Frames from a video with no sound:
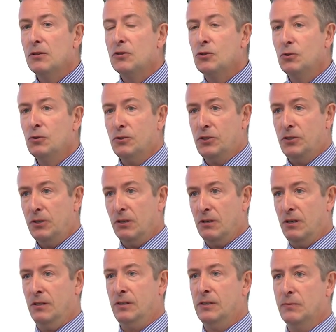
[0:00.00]
talk to your
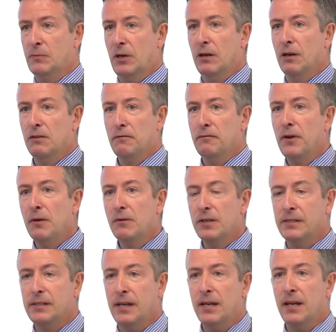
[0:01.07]
customer on the phone
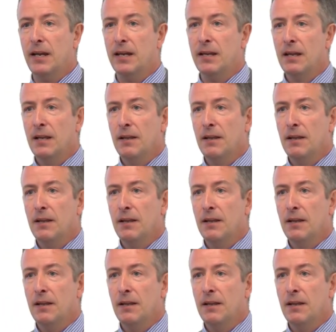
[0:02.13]
and say, hey,